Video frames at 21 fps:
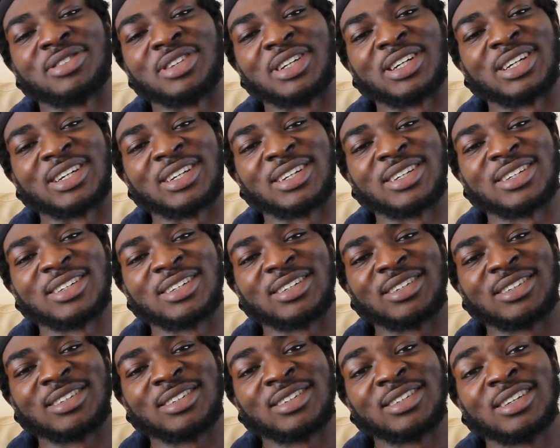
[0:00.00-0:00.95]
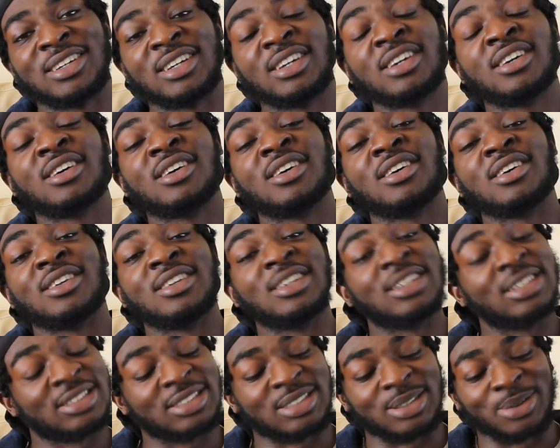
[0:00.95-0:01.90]
fair.
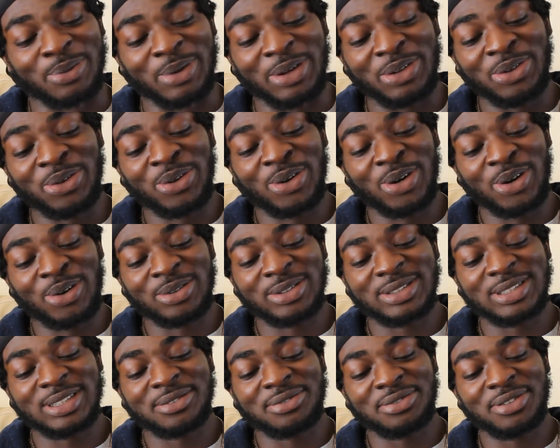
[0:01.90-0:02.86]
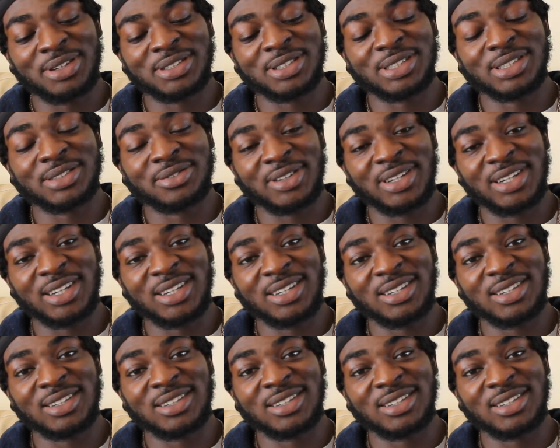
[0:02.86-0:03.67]
Listen, when you go to the freshers fair,